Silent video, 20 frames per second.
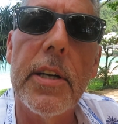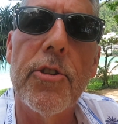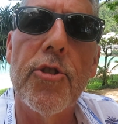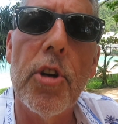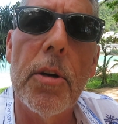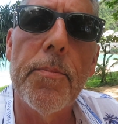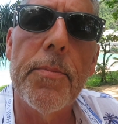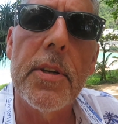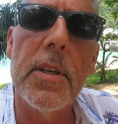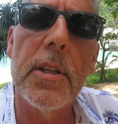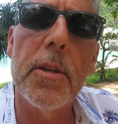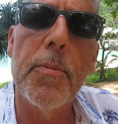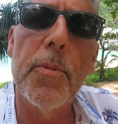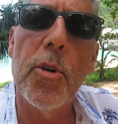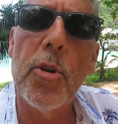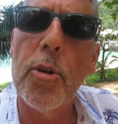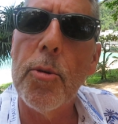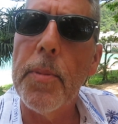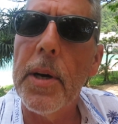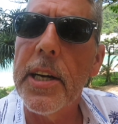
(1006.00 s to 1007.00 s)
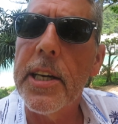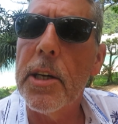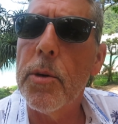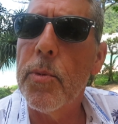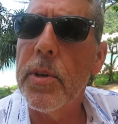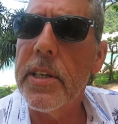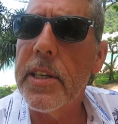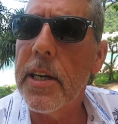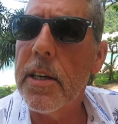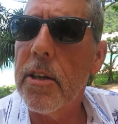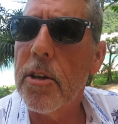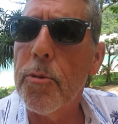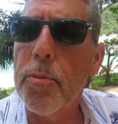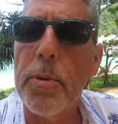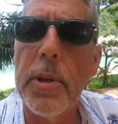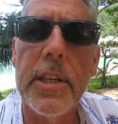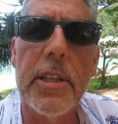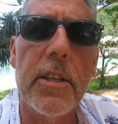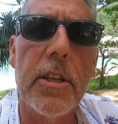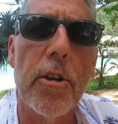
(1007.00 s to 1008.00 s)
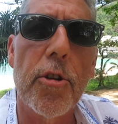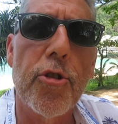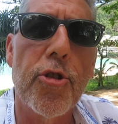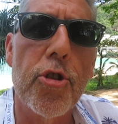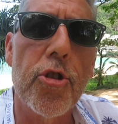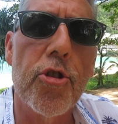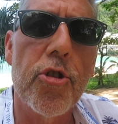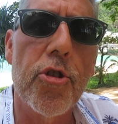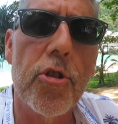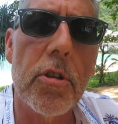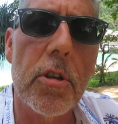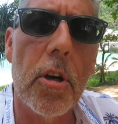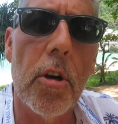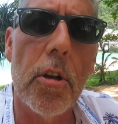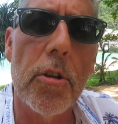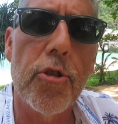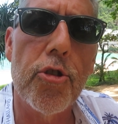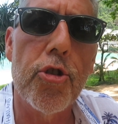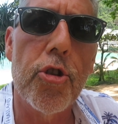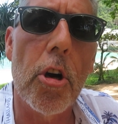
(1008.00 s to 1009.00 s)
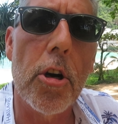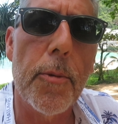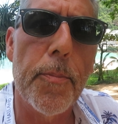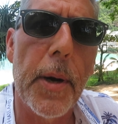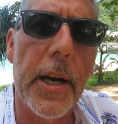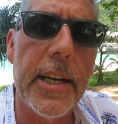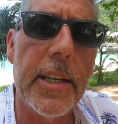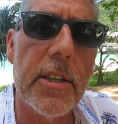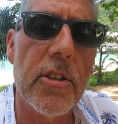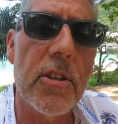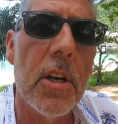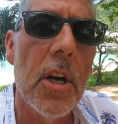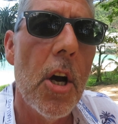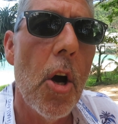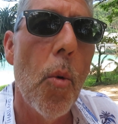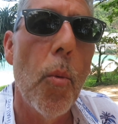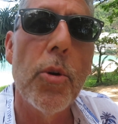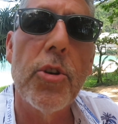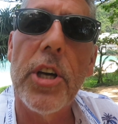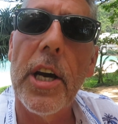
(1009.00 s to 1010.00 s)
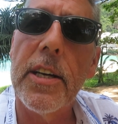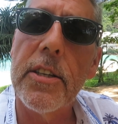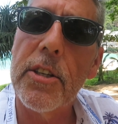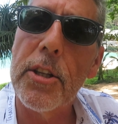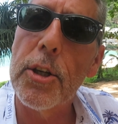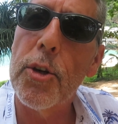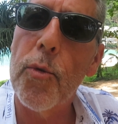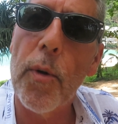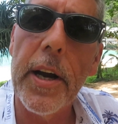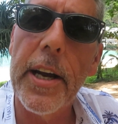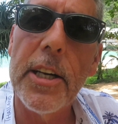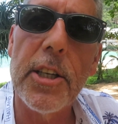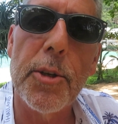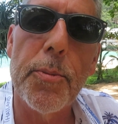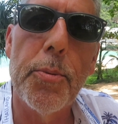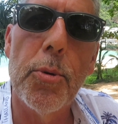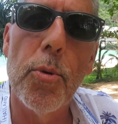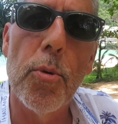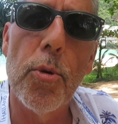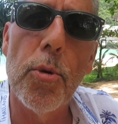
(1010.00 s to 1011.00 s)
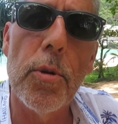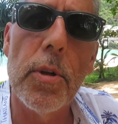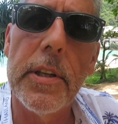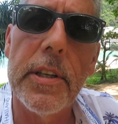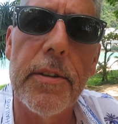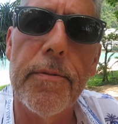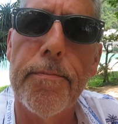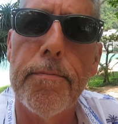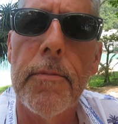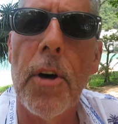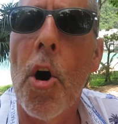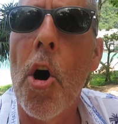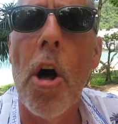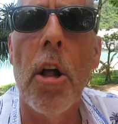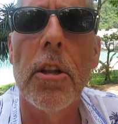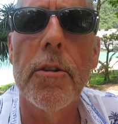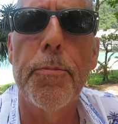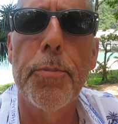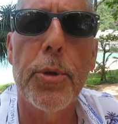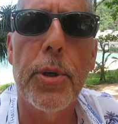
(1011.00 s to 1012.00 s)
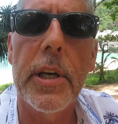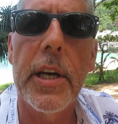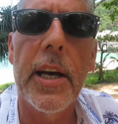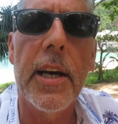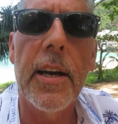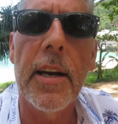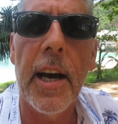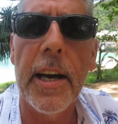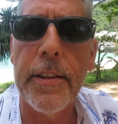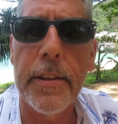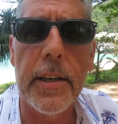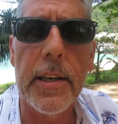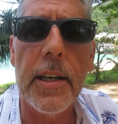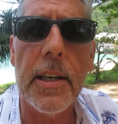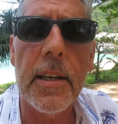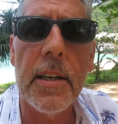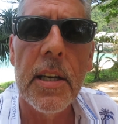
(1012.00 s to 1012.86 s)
jumped on the motorbike and went down to a place called Shark Bites, which has the greatest pool in all of Phuket, I think.